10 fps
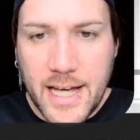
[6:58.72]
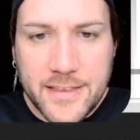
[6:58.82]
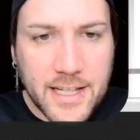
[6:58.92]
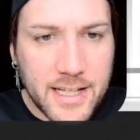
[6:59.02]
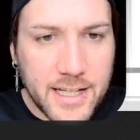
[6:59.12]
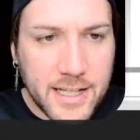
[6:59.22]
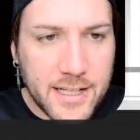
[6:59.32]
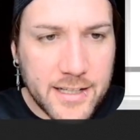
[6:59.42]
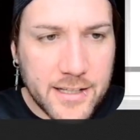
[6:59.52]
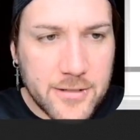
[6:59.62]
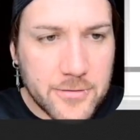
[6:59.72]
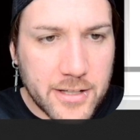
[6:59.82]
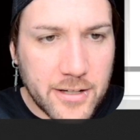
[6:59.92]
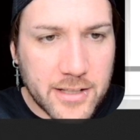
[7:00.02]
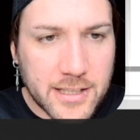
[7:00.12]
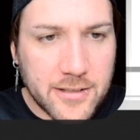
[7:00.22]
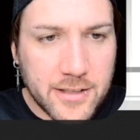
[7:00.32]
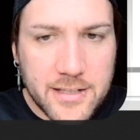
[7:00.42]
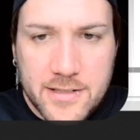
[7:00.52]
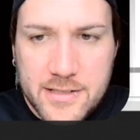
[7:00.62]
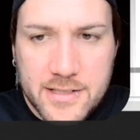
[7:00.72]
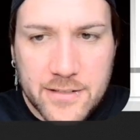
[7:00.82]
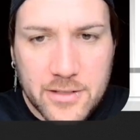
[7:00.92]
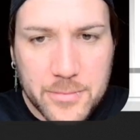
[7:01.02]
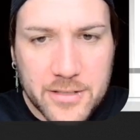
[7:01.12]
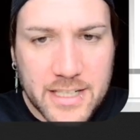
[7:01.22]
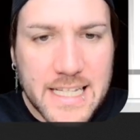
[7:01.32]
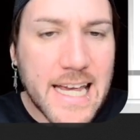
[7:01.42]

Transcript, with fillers: And then you'll go click on it just to give it a bit of a